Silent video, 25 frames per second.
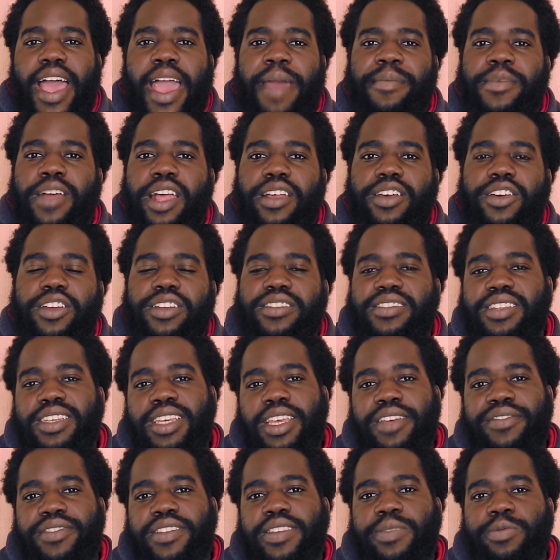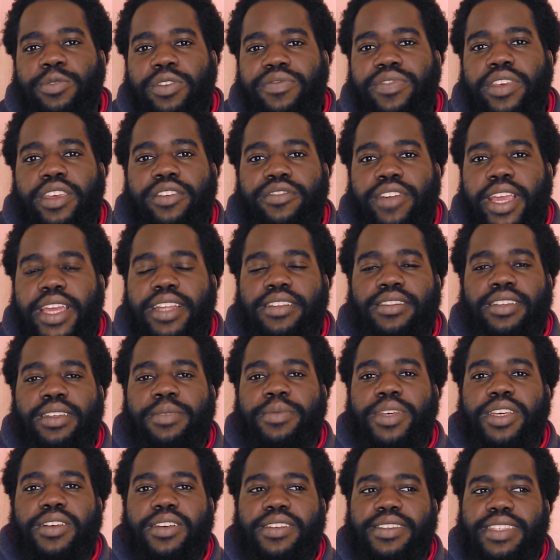I'm not going to give this movie a
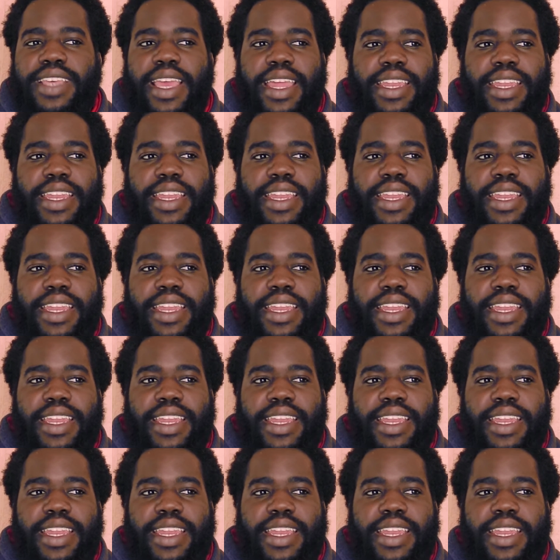rating because